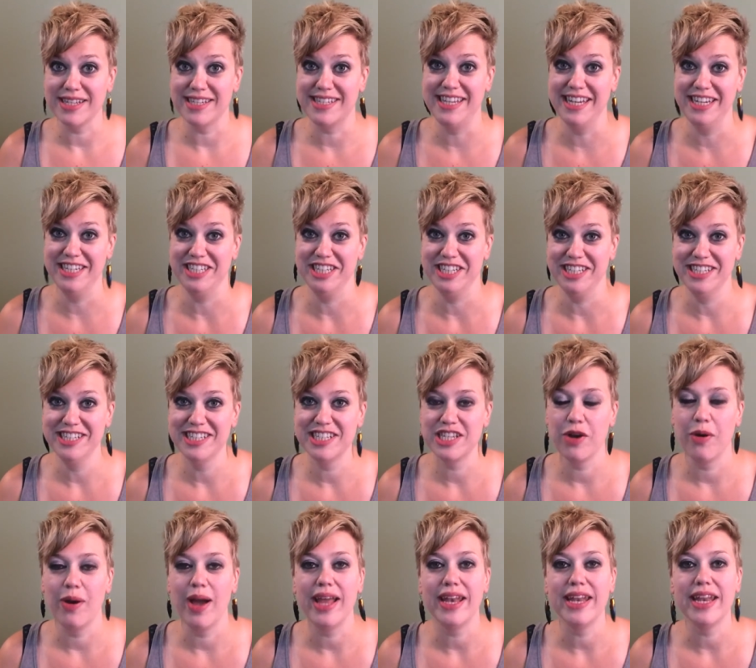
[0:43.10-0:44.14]
decision.
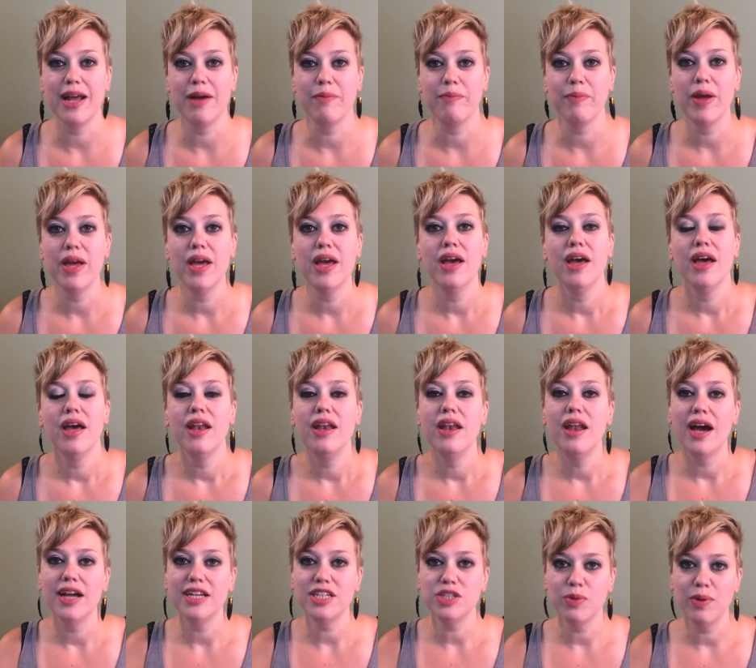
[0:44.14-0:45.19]
So I ended up
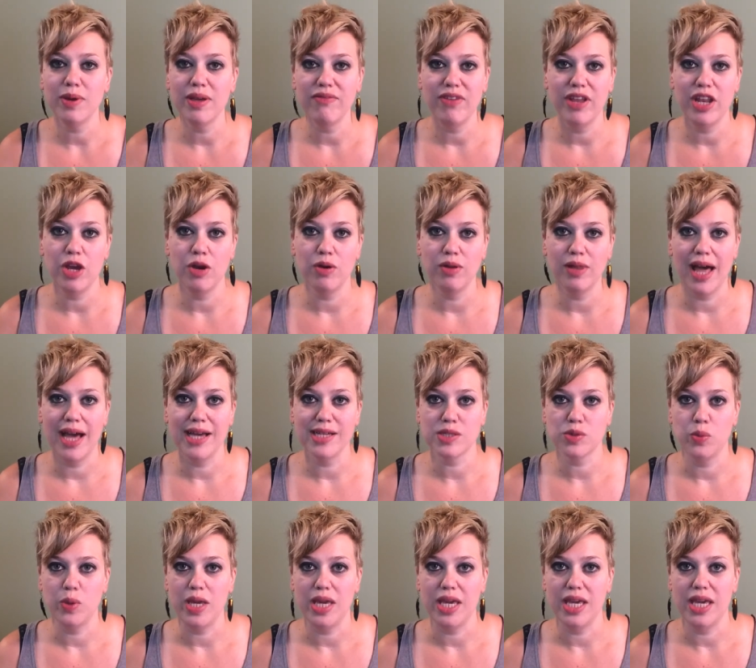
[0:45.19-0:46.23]
not doing a video
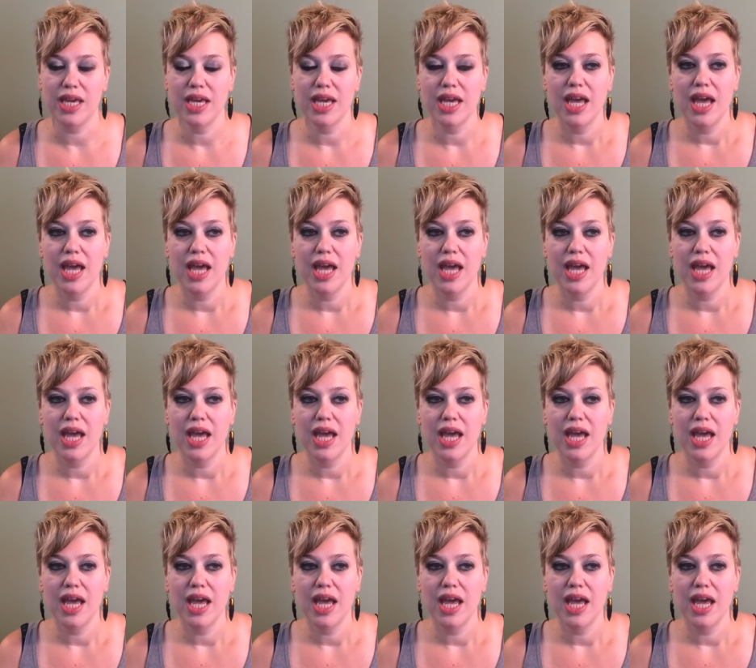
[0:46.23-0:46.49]
last week.